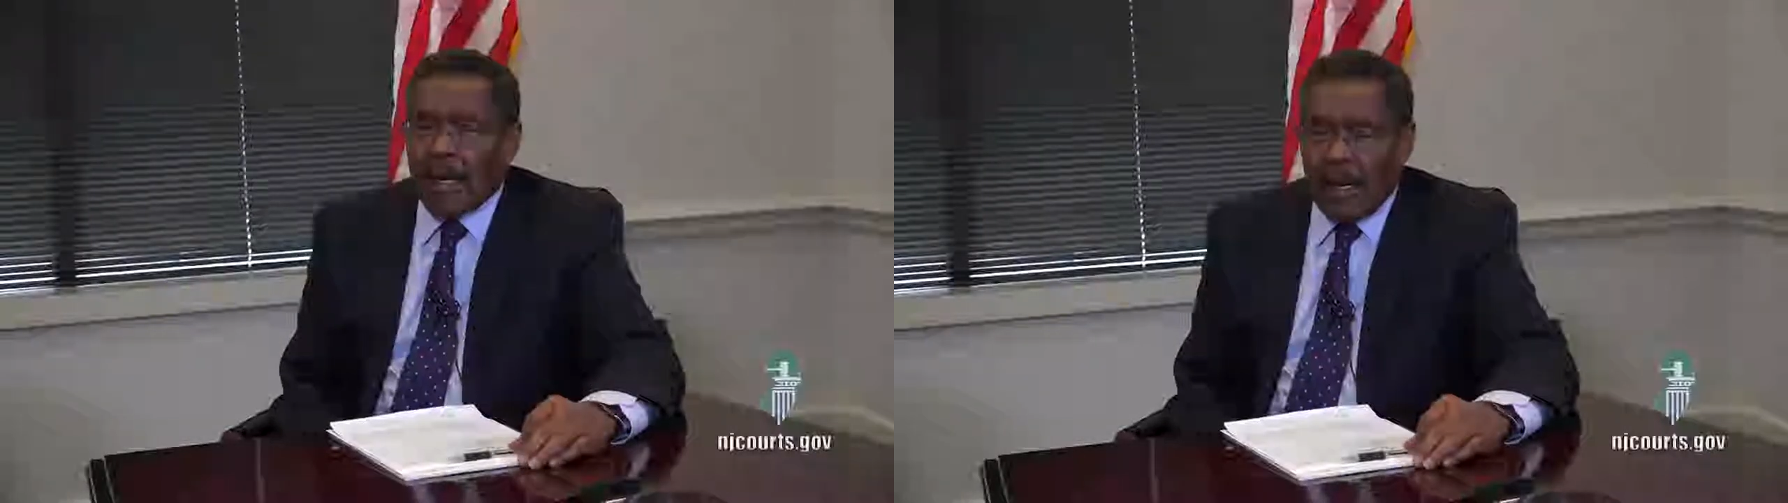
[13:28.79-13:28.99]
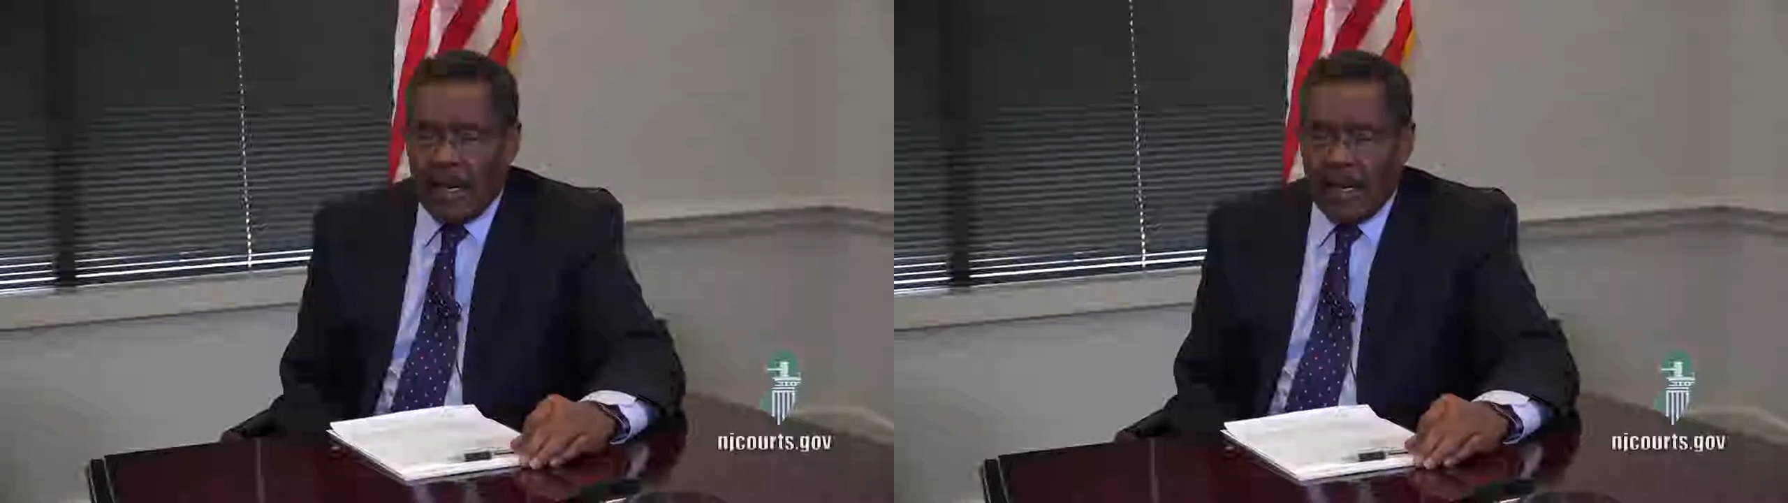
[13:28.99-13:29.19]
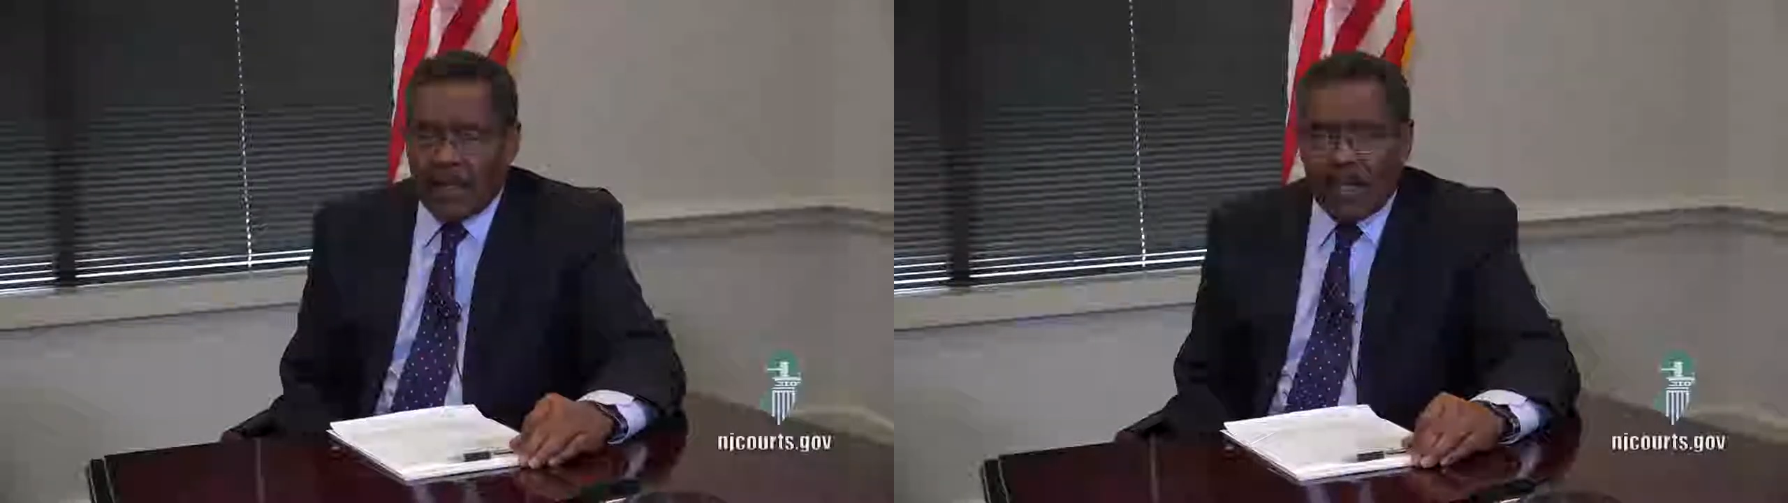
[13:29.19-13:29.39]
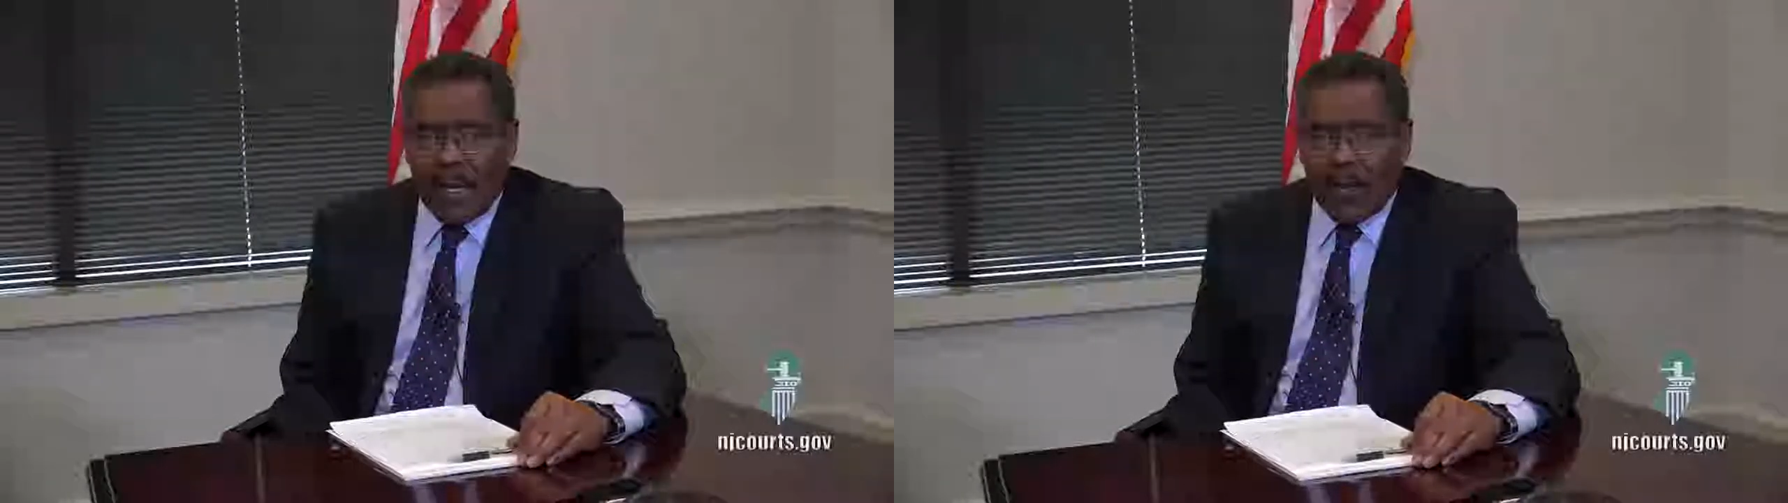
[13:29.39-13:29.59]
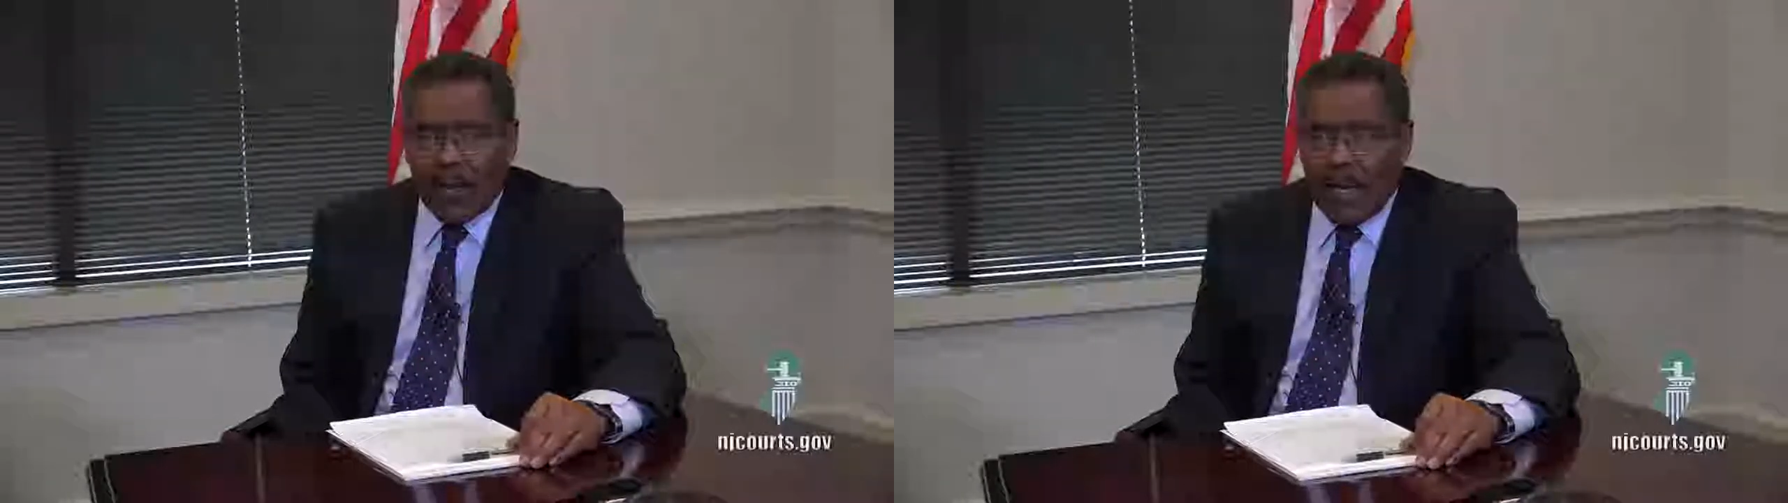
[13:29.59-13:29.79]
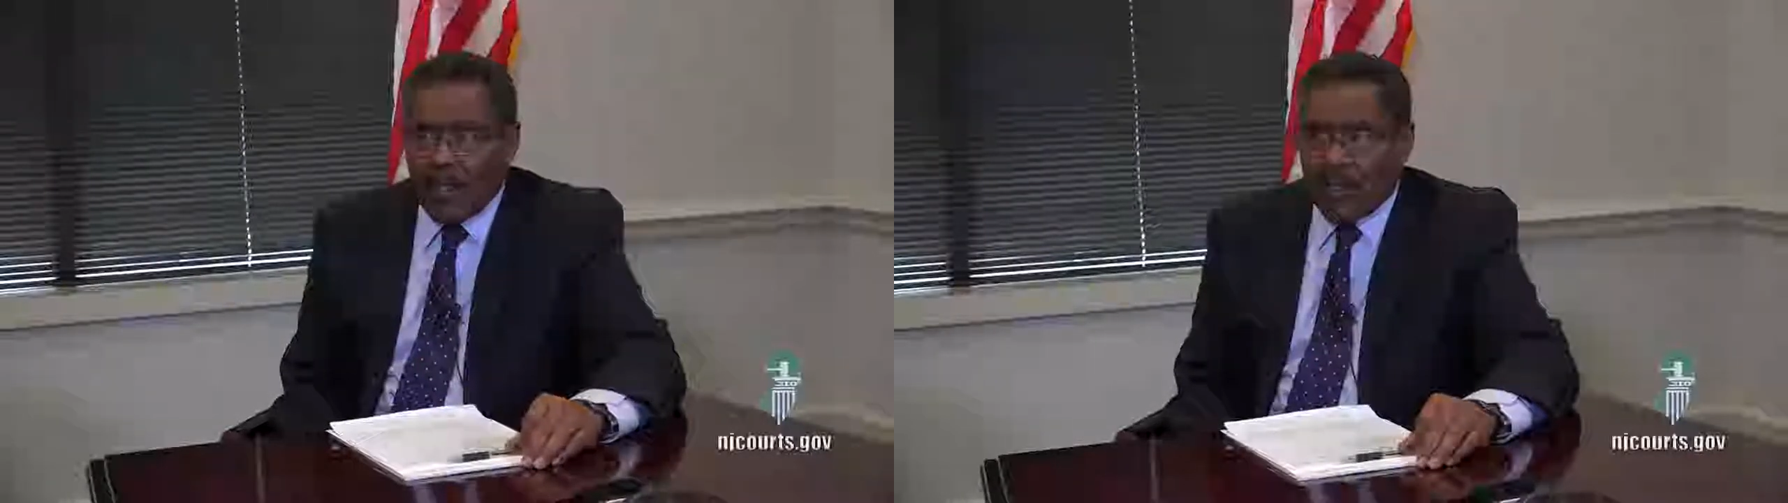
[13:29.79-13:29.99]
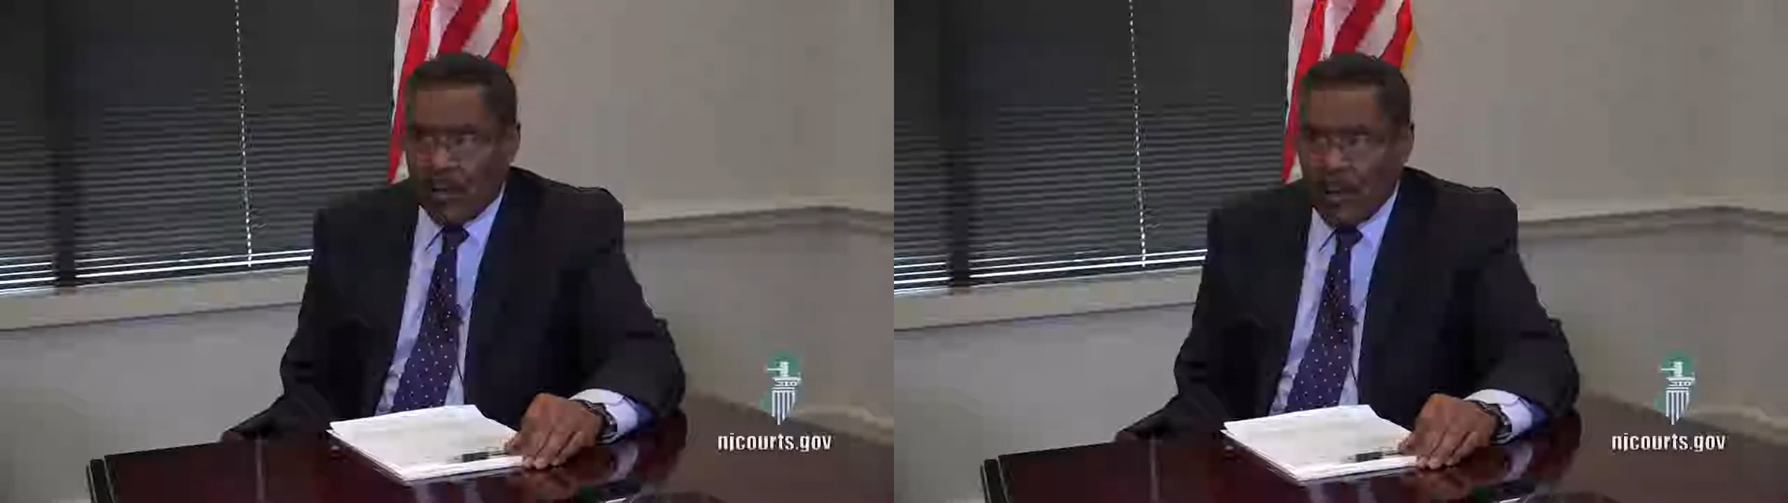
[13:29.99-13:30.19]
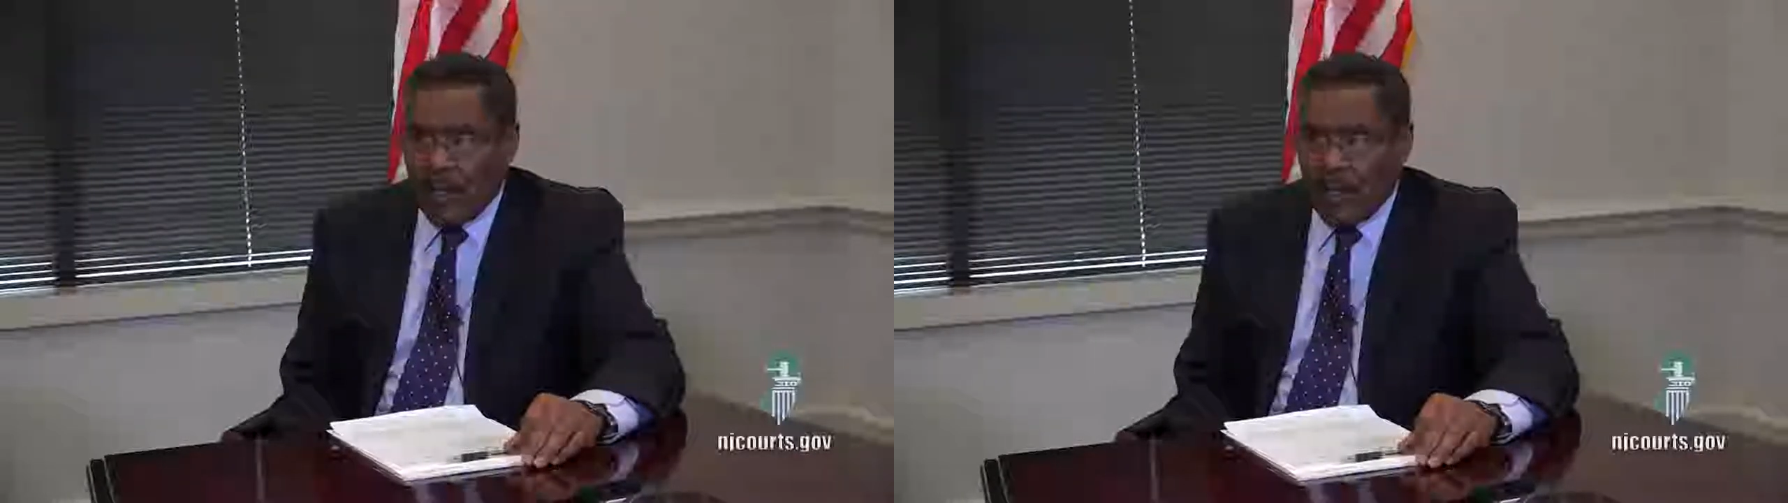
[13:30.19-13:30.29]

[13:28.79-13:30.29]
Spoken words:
as to how the case should